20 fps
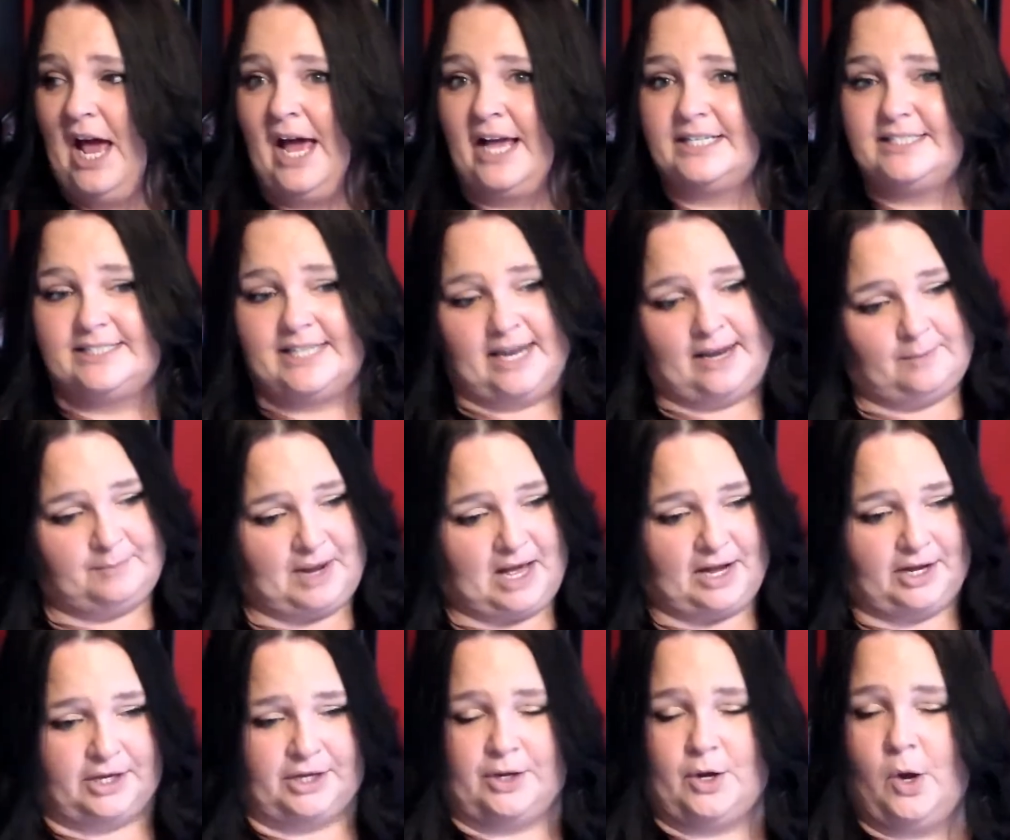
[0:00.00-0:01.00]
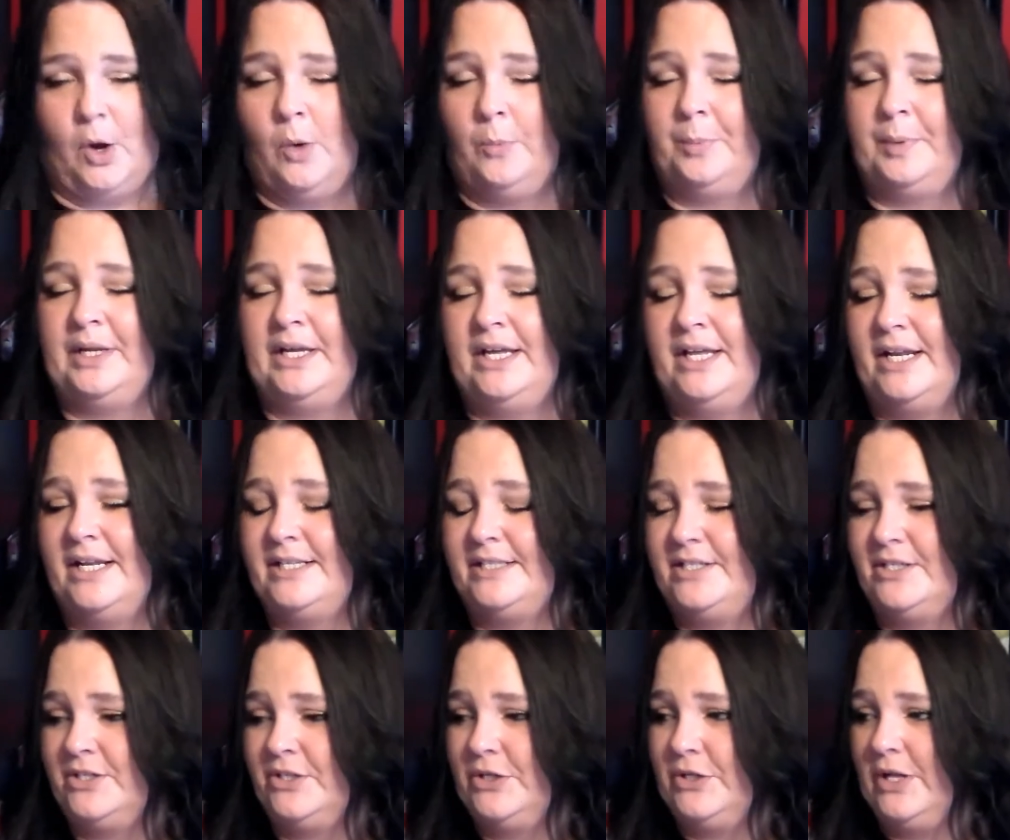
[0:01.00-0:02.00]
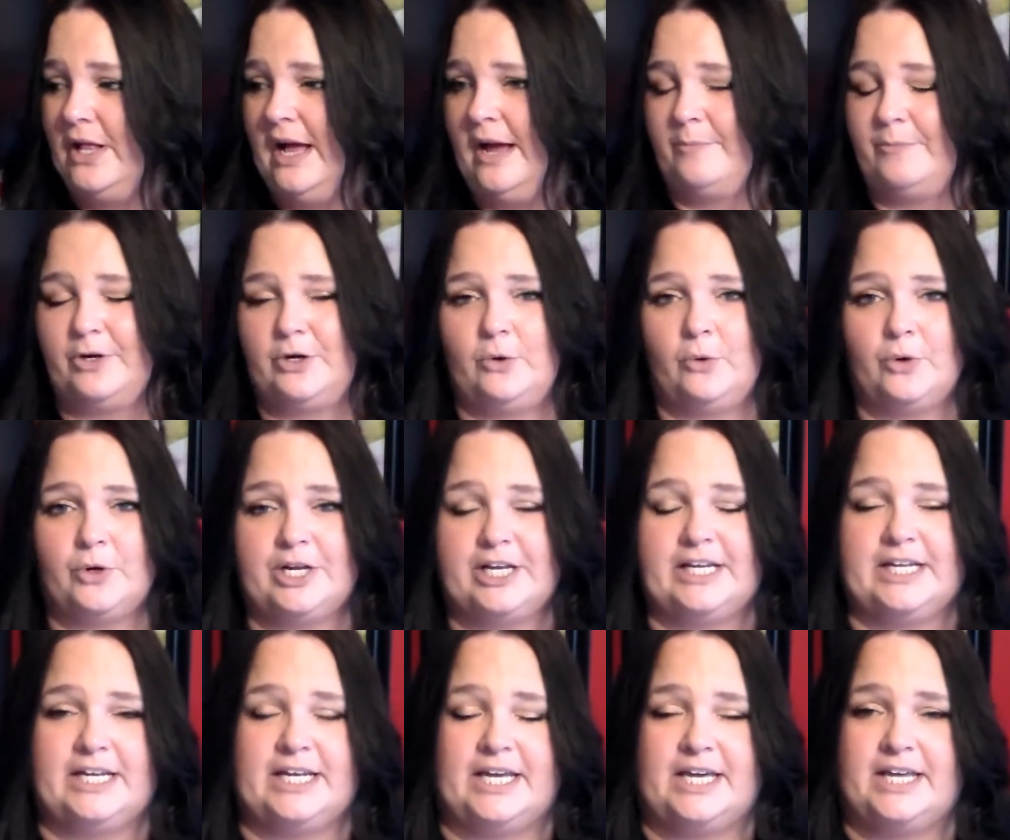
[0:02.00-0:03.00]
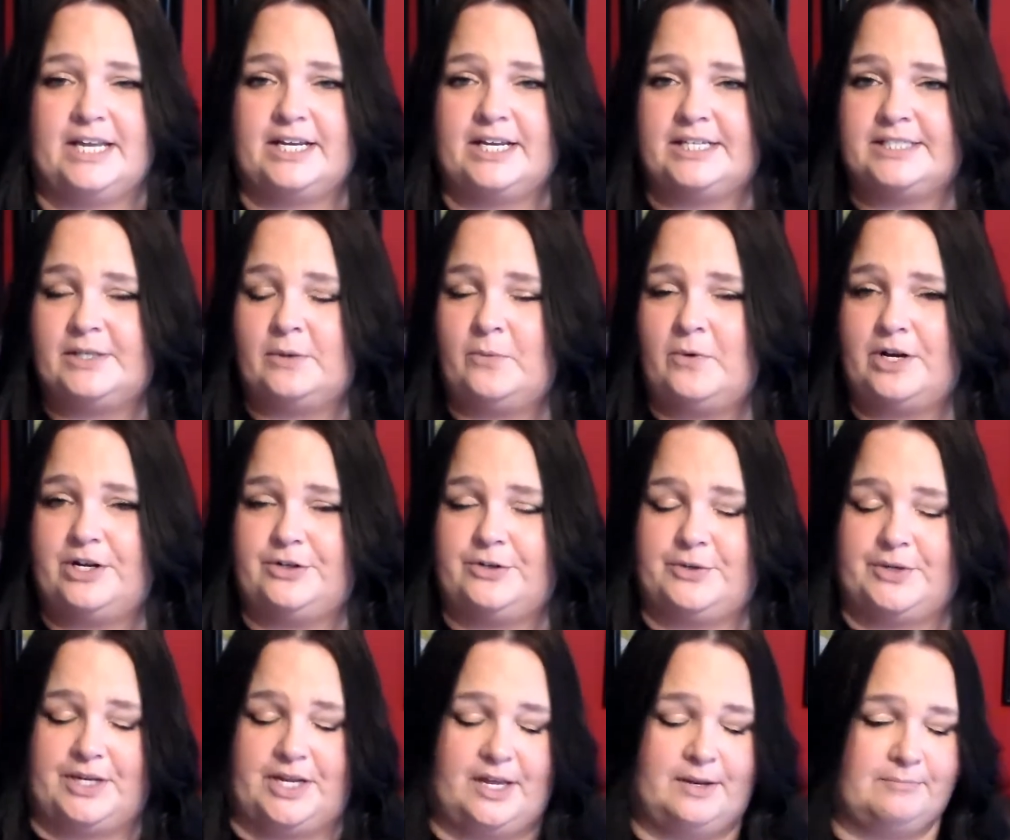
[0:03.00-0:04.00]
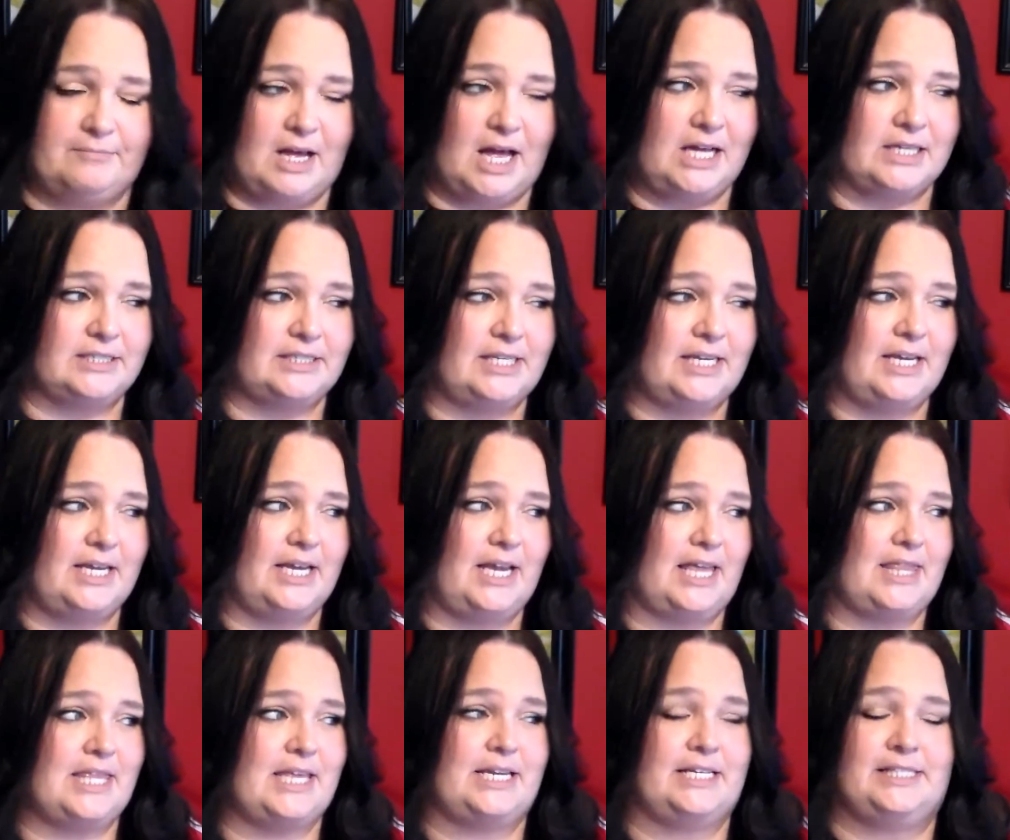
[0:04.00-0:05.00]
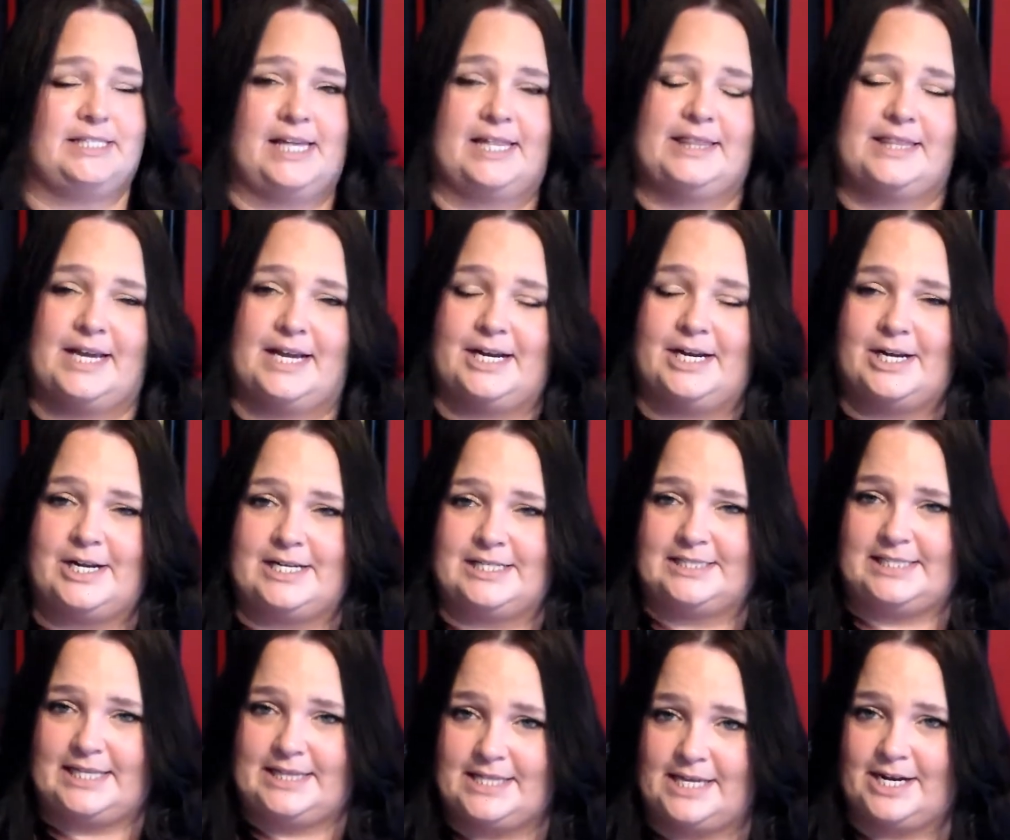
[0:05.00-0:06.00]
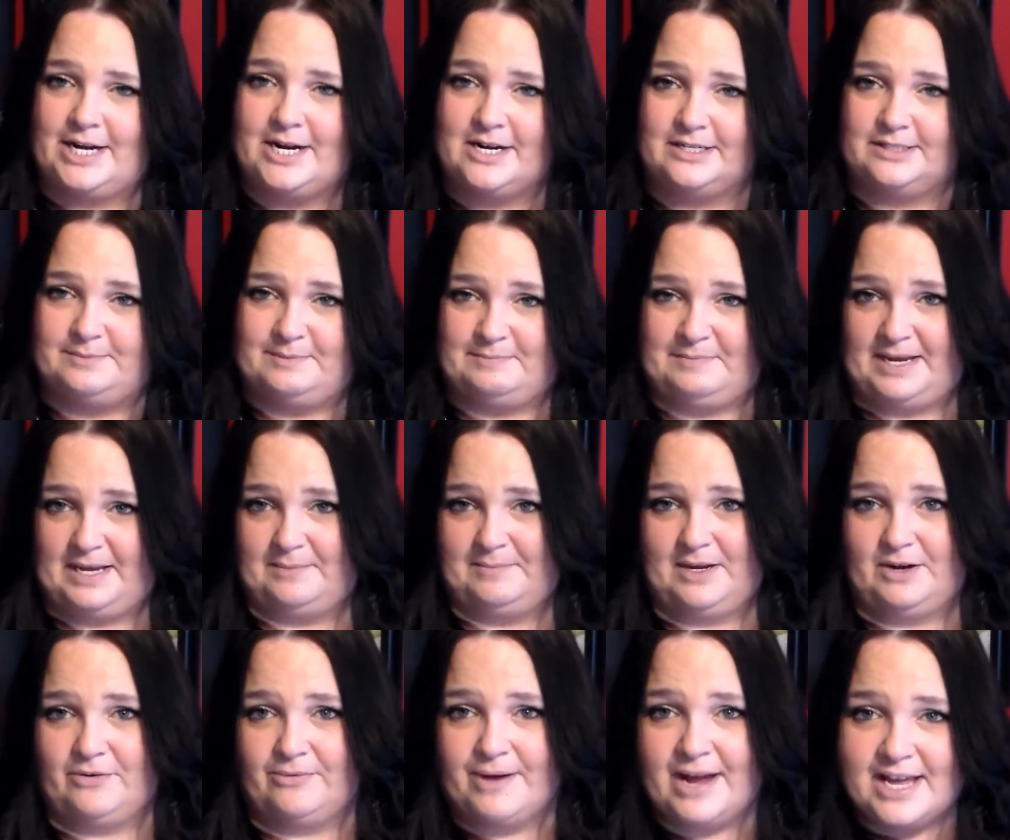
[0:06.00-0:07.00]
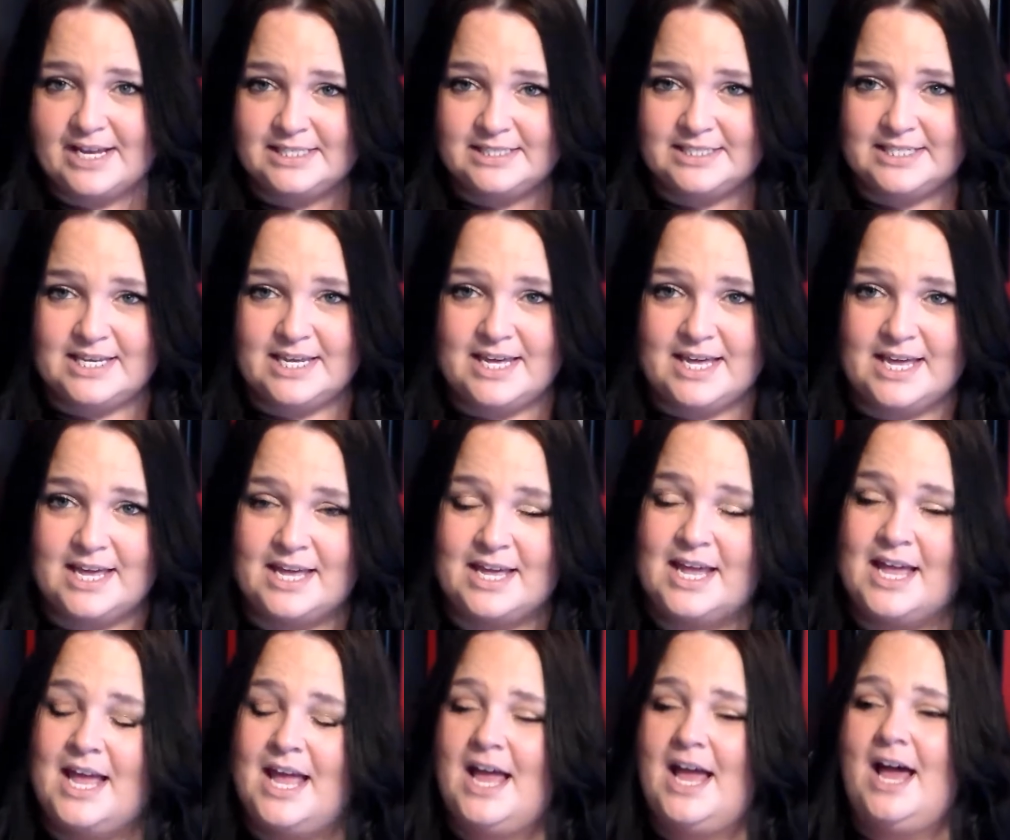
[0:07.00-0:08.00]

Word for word: I said I'm not going to open it until I'm recording again because I want to do an unboxing, and then it sat there and it sat there and it's been making me crazy.